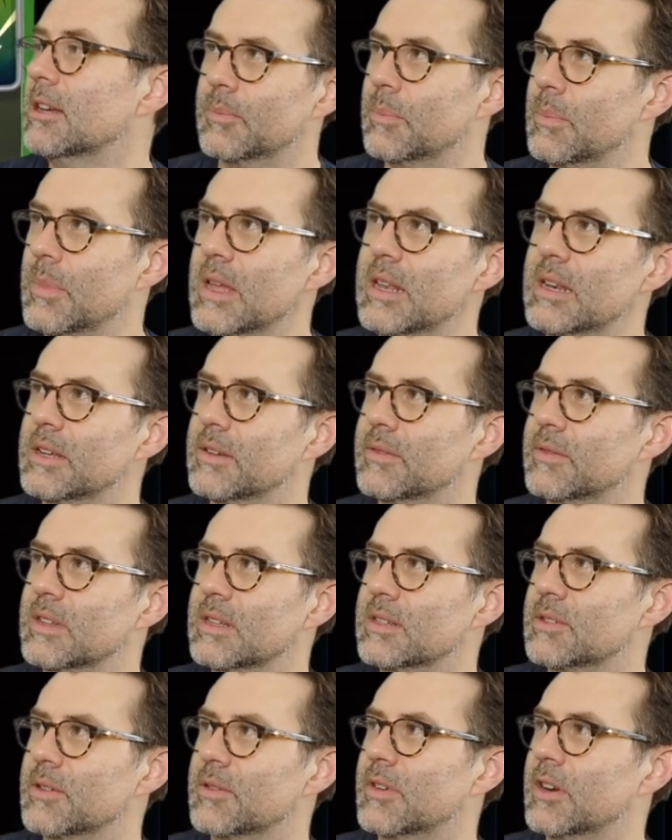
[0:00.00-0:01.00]
Many of
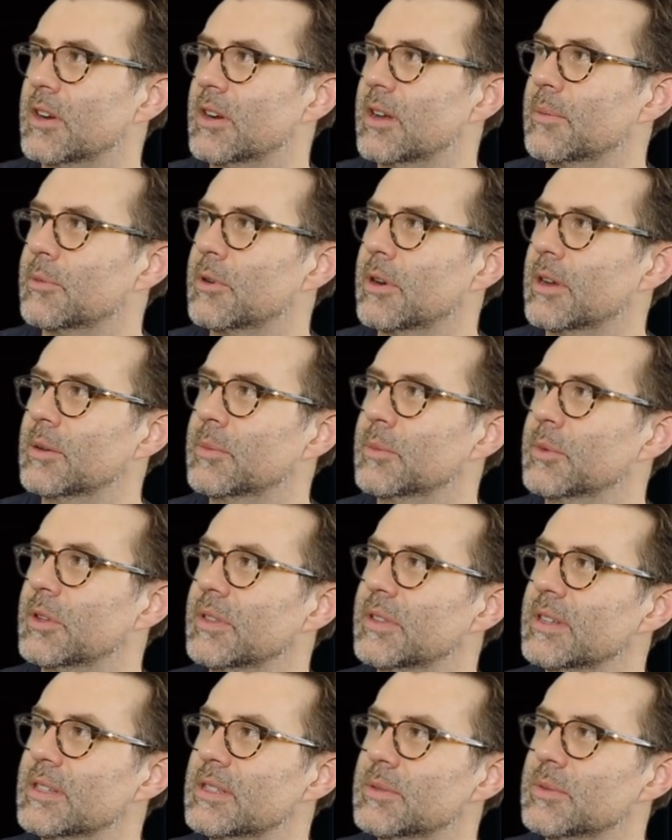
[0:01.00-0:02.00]
these are very
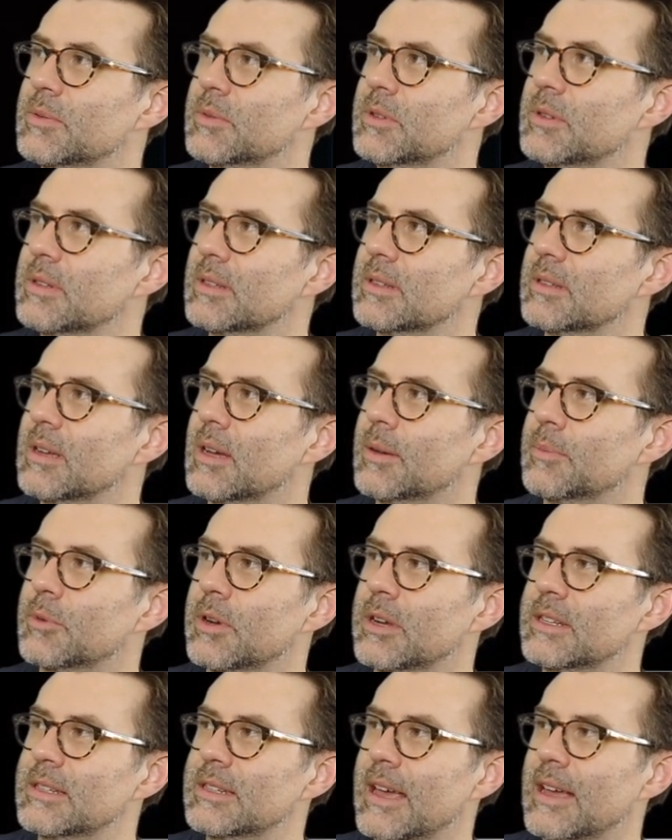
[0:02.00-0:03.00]
upgradable. This would
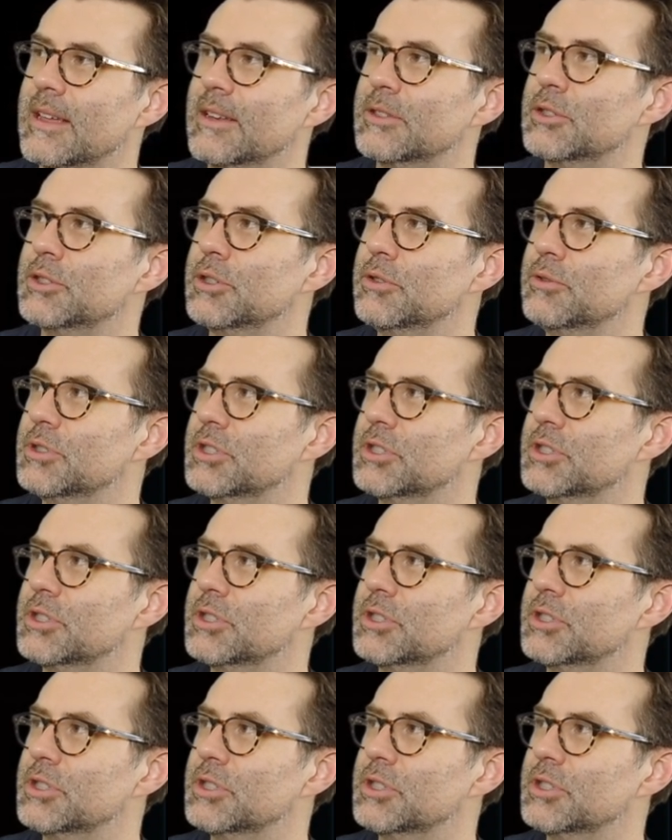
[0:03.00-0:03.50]
upgrade to add 2